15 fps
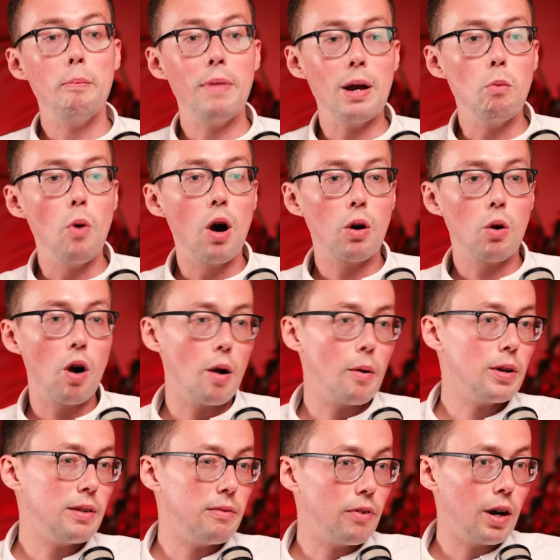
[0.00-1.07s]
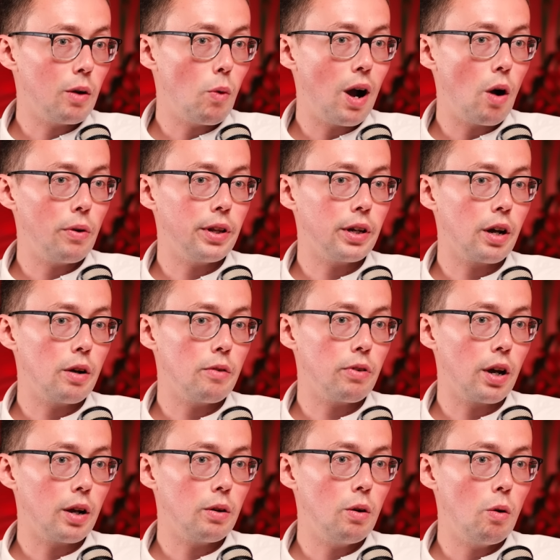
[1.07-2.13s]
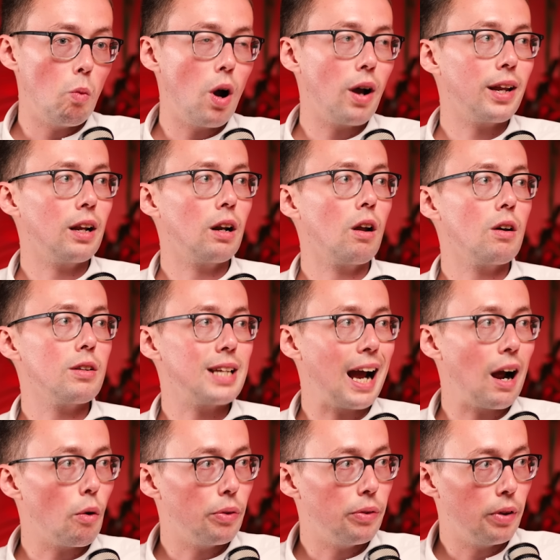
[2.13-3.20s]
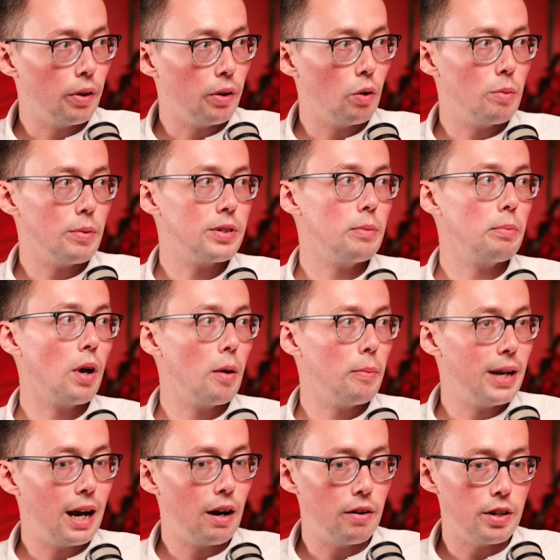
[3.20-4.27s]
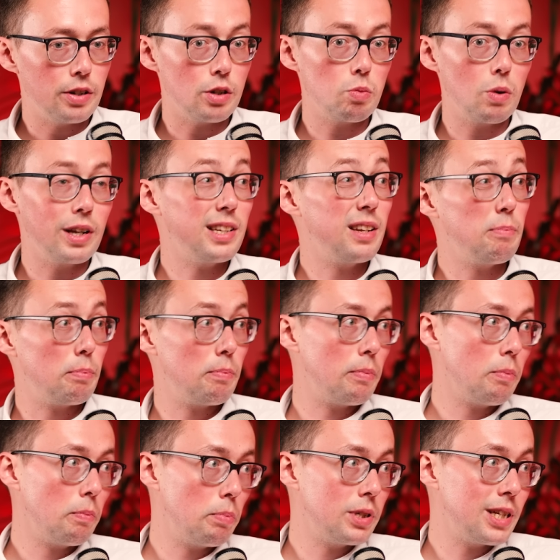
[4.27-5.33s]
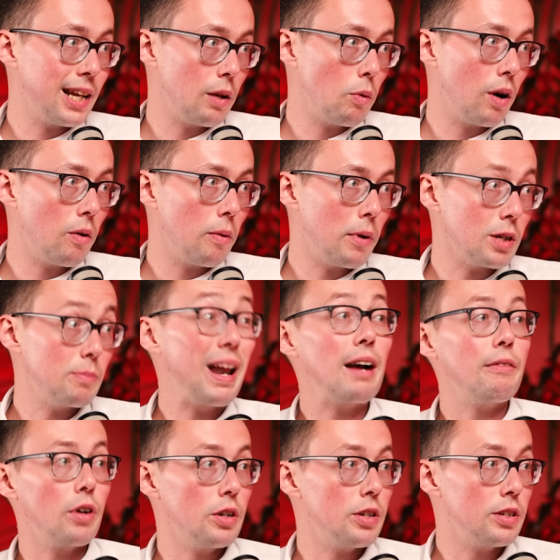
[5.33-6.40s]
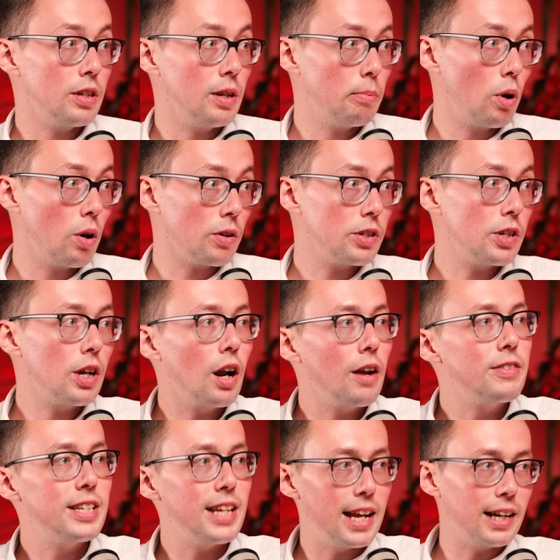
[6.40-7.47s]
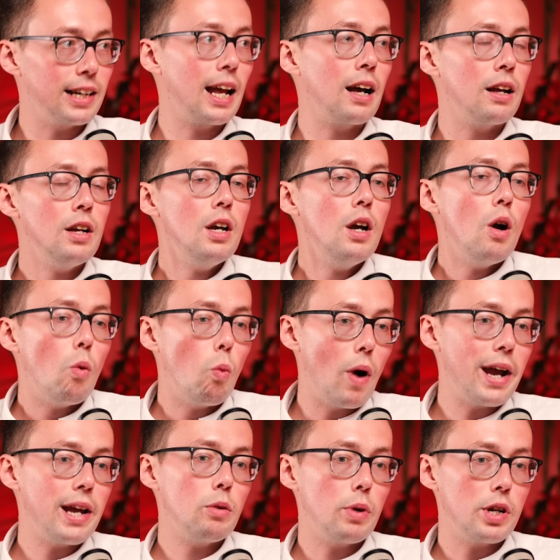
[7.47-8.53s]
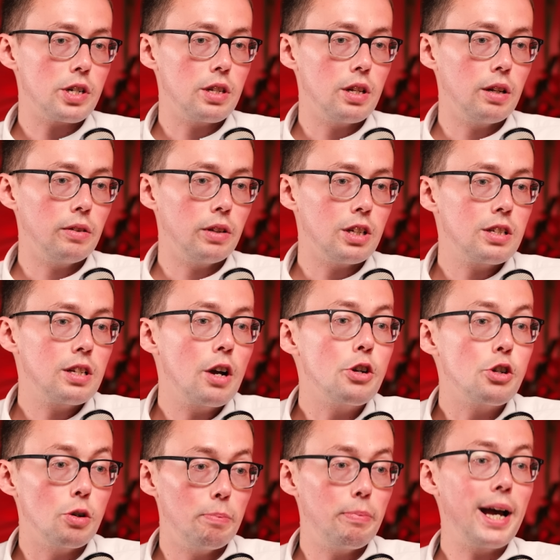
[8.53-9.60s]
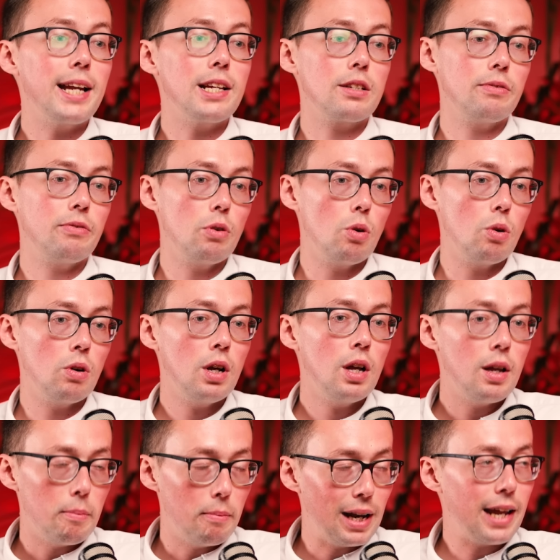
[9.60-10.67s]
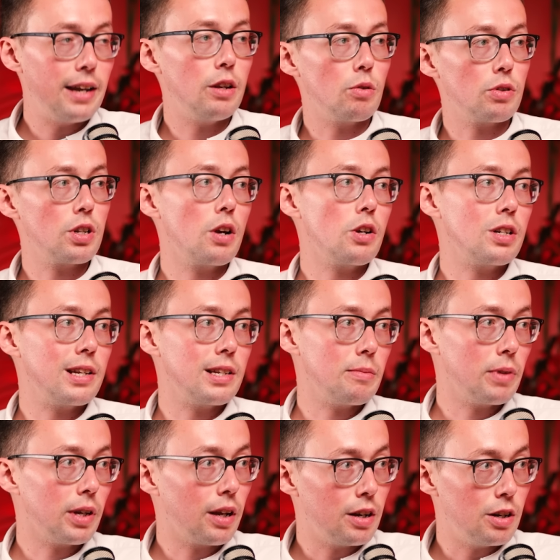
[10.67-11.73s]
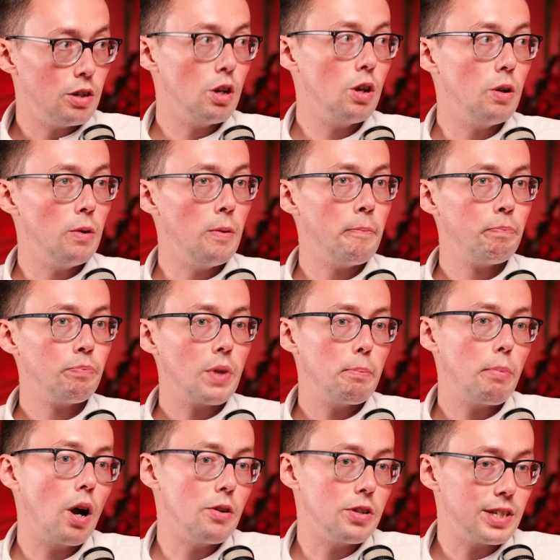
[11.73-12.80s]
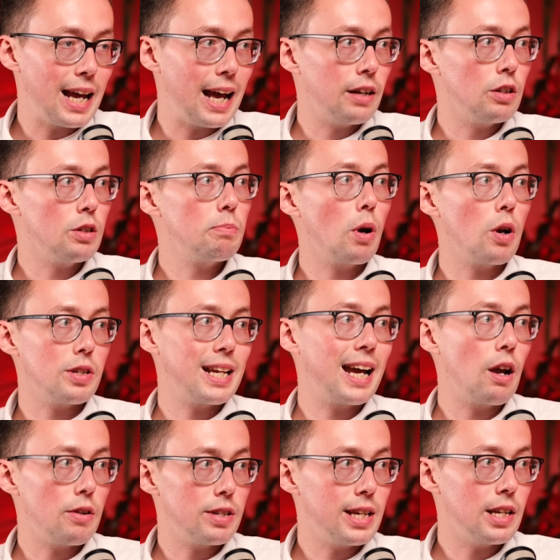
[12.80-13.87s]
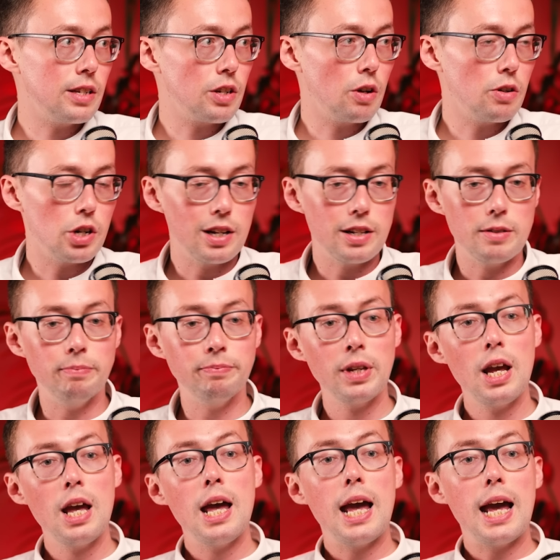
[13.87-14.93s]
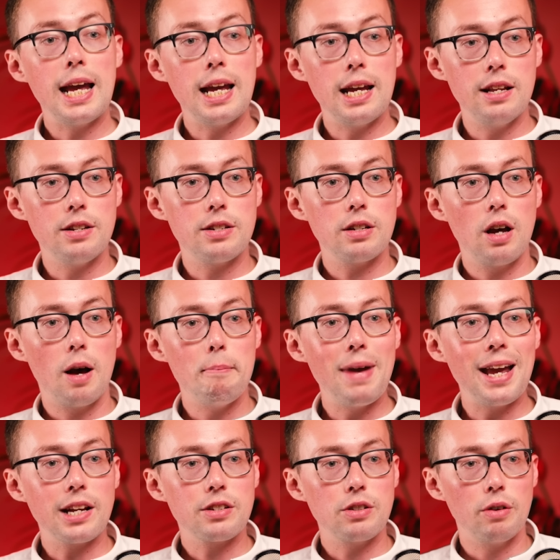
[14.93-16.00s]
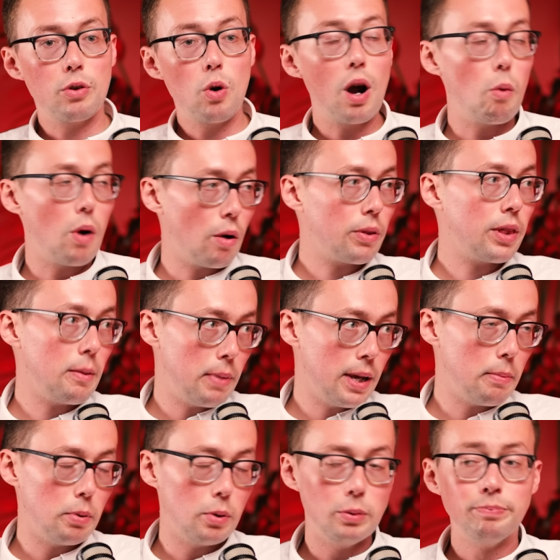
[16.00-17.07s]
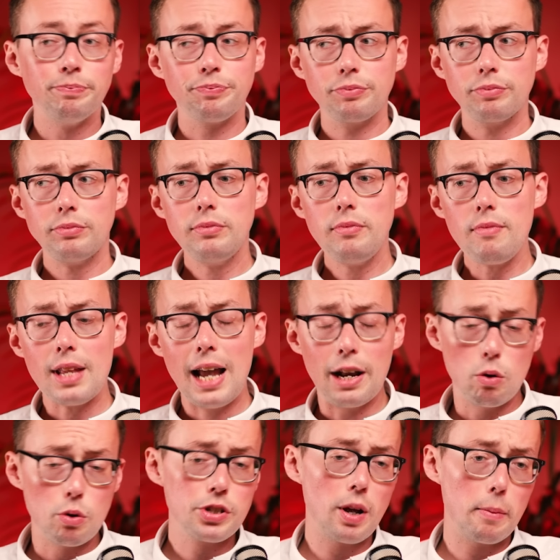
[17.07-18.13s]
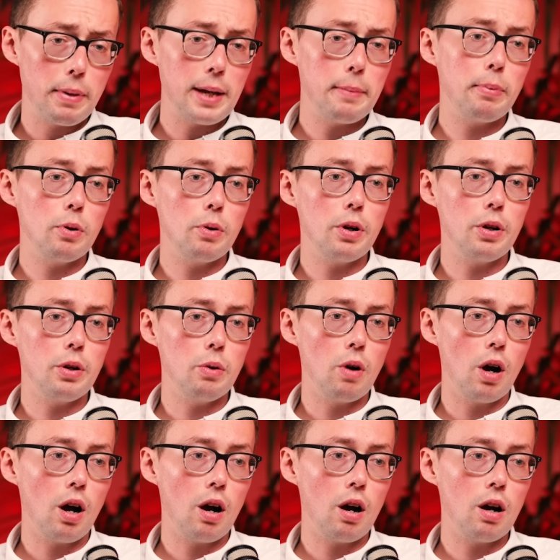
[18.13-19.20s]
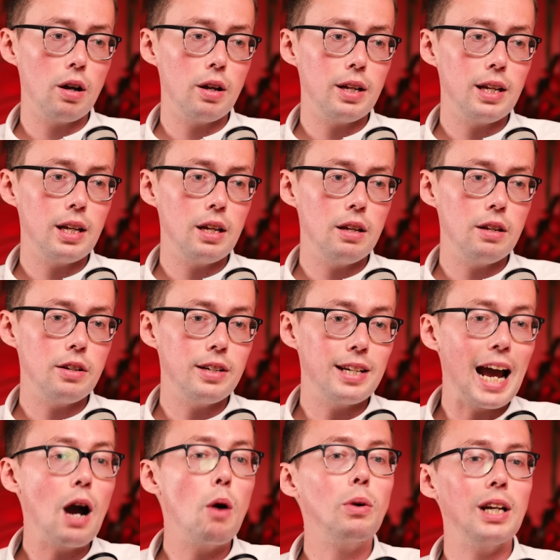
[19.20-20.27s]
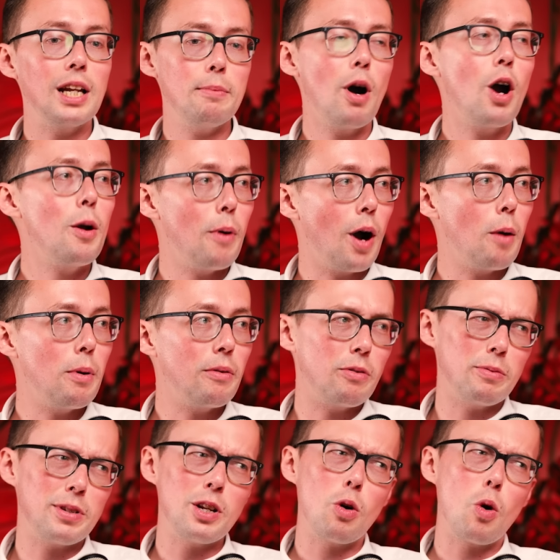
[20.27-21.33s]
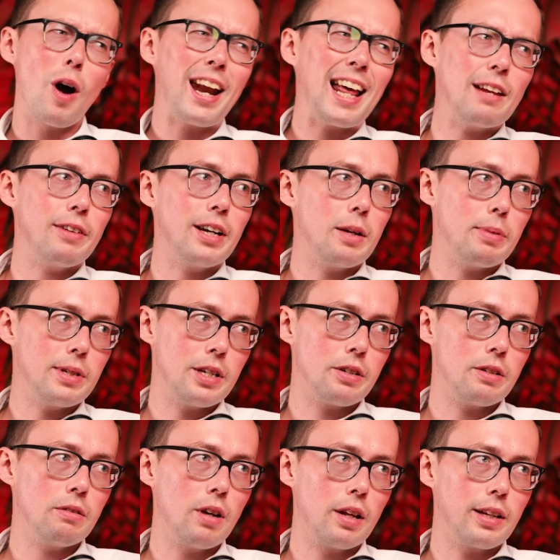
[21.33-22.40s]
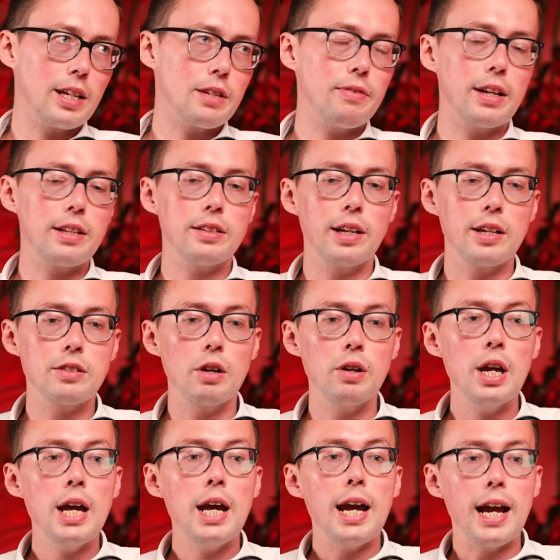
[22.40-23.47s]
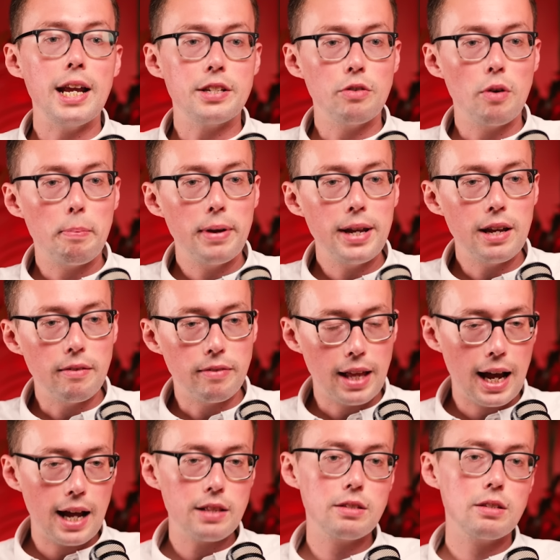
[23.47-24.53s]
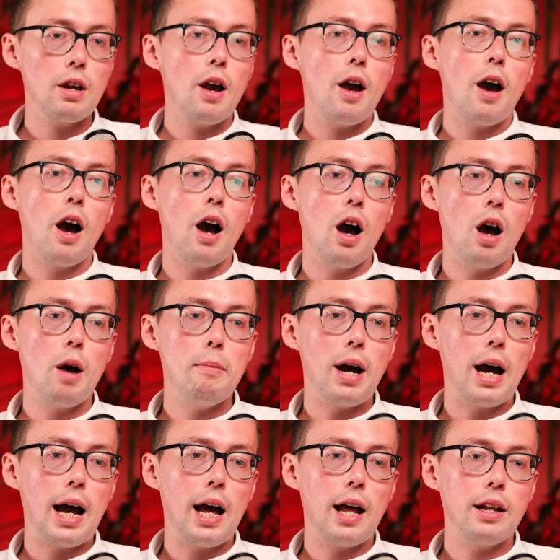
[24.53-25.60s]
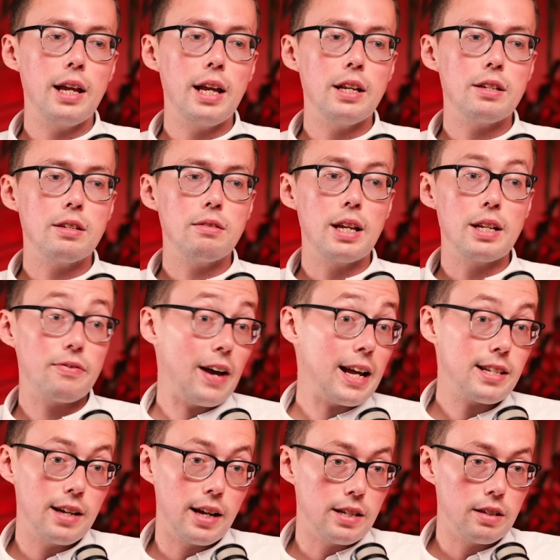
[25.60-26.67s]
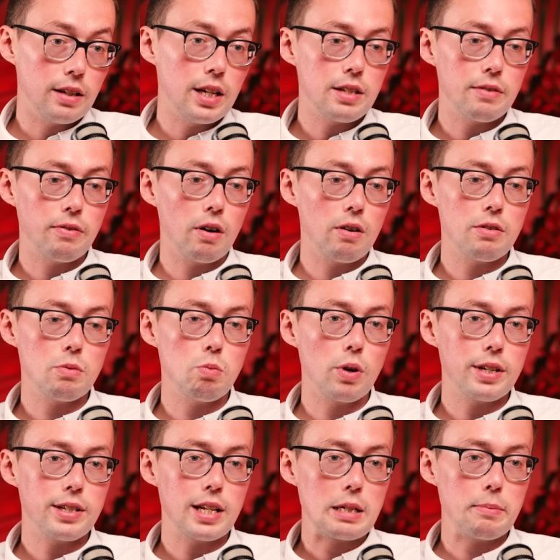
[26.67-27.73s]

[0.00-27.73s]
Meanwhile, Cuomo did very well in the kind of like working class, outer, almost suburban areas as well. He did particularly well amongst black voters in the Bronx. So you're kind of seeing that way in which the social base for millennial socialism, the kind of new post-Sanders, post-AOC socialism, is a mix of quite wealthy people and also people who are downwardly mobile, but from still quite an elevated position, I think it's fair to say. So it's a repeat of that, and it's fascinating as far as what it